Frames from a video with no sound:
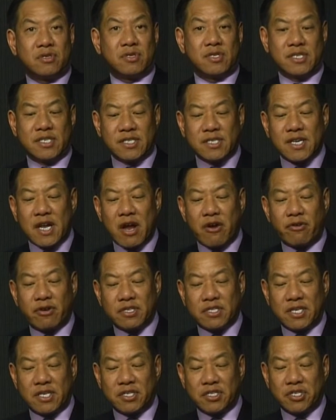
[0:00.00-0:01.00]
his
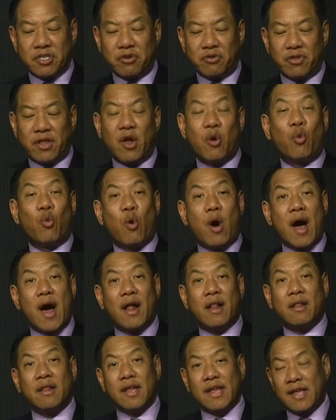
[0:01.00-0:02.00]
guarantee to you that
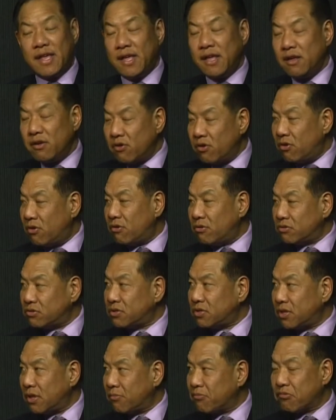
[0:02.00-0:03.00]
while he owned
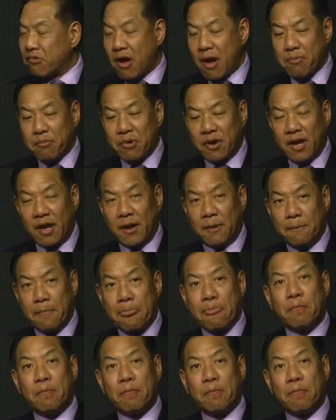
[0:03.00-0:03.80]
the property,